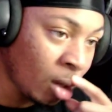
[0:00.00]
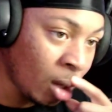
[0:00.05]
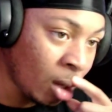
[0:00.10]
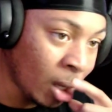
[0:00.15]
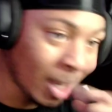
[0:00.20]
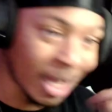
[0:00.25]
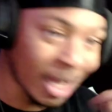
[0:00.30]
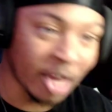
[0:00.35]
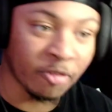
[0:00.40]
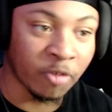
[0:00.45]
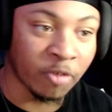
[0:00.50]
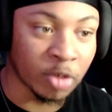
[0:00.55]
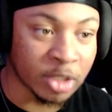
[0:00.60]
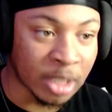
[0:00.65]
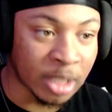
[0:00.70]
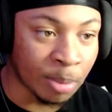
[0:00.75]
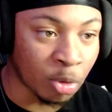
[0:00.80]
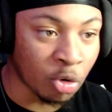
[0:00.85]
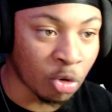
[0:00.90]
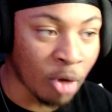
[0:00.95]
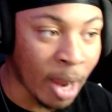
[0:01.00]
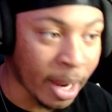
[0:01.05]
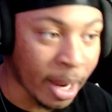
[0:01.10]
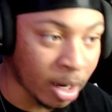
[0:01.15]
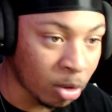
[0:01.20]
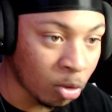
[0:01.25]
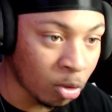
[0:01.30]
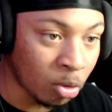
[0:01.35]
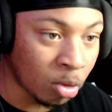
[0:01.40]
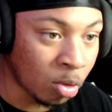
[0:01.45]
like for example, crack
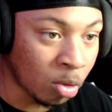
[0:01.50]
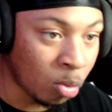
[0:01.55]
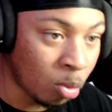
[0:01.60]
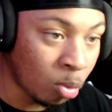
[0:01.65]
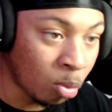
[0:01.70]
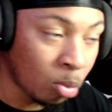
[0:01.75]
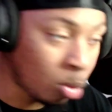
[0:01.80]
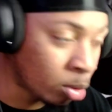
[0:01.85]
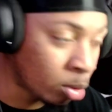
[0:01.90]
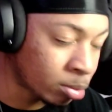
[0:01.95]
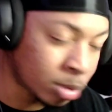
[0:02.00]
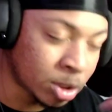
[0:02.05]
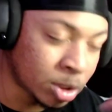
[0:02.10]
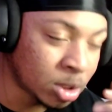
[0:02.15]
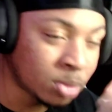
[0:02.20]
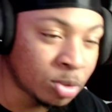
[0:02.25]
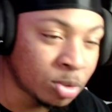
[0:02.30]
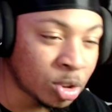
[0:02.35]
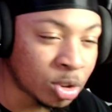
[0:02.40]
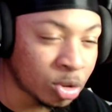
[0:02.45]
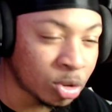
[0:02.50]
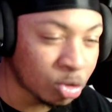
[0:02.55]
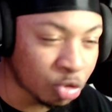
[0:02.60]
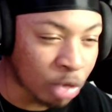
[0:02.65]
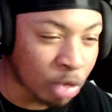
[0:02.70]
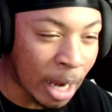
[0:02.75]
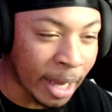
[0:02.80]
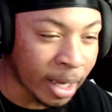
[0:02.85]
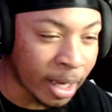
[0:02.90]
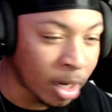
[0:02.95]
or or just just
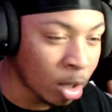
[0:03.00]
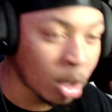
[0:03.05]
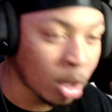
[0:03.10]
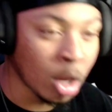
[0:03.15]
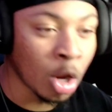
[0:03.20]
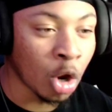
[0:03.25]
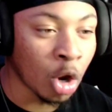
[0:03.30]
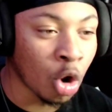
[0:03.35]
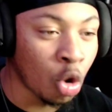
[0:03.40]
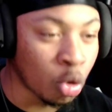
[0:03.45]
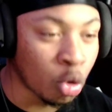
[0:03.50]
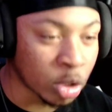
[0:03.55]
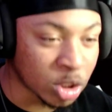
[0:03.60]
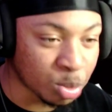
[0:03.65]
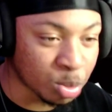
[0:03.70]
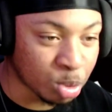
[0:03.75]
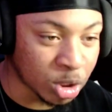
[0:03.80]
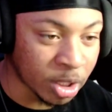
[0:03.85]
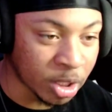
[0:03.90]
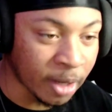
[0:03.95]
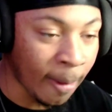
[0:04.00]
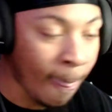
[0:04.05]
dragging it, coke or some shit